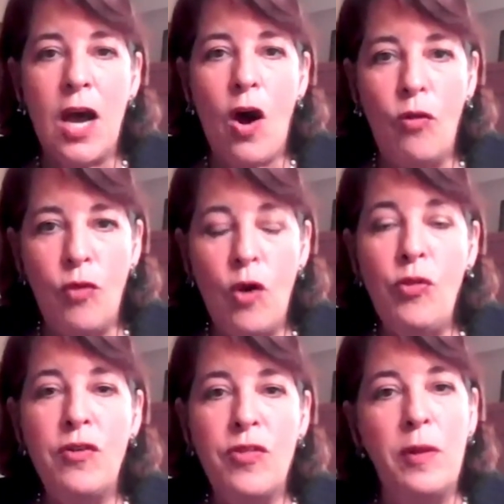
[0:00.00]
Although
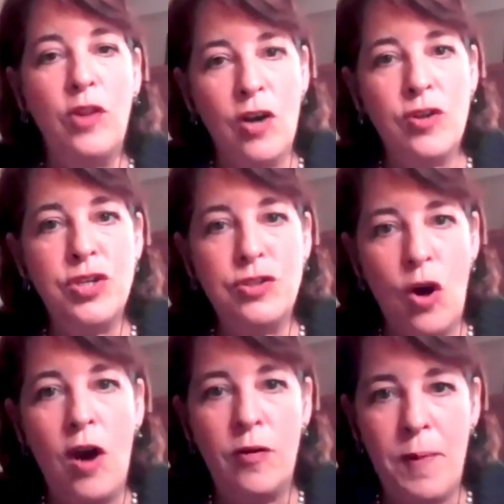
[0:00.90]
they're the largest
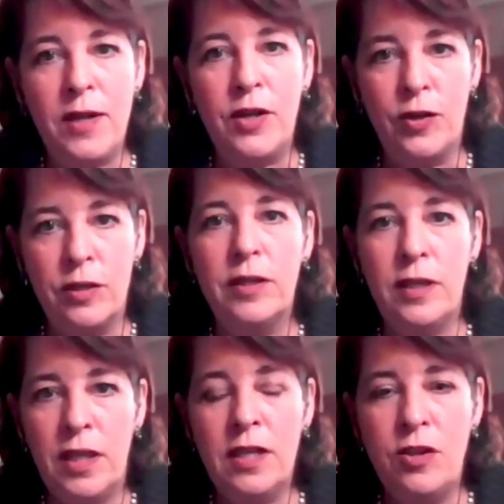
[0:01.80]
automaker
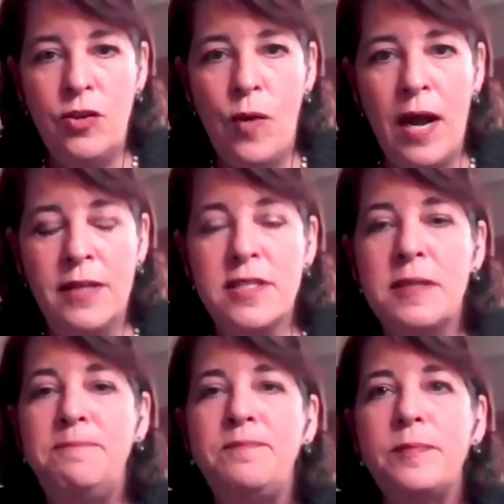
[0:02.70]
in the
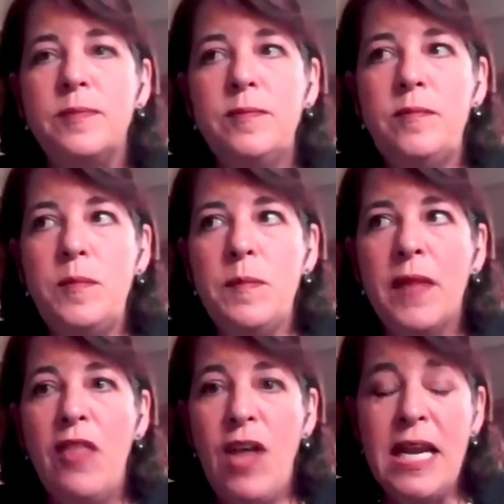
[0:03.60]
US,
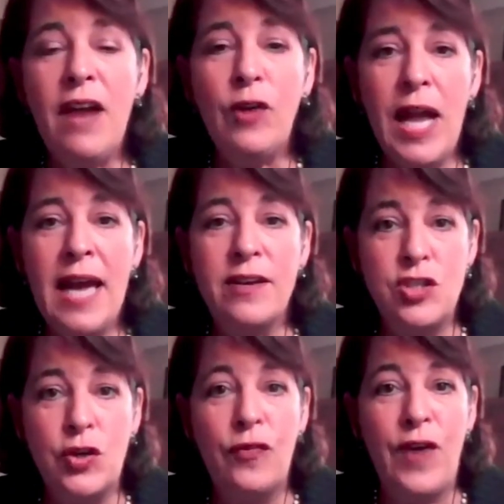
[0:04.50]
they never had a
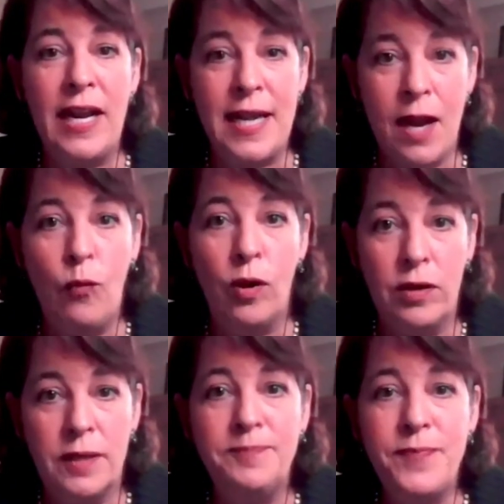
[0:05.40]
certified
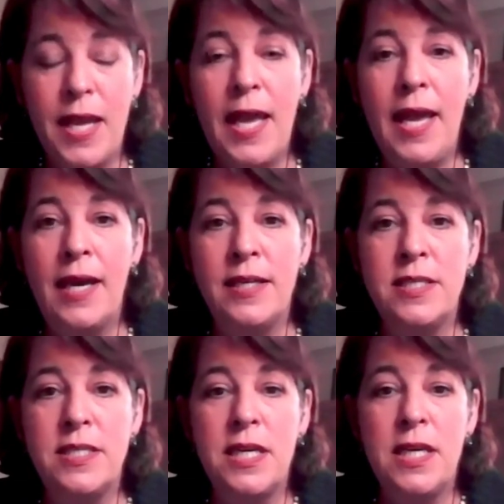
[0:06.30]
network. And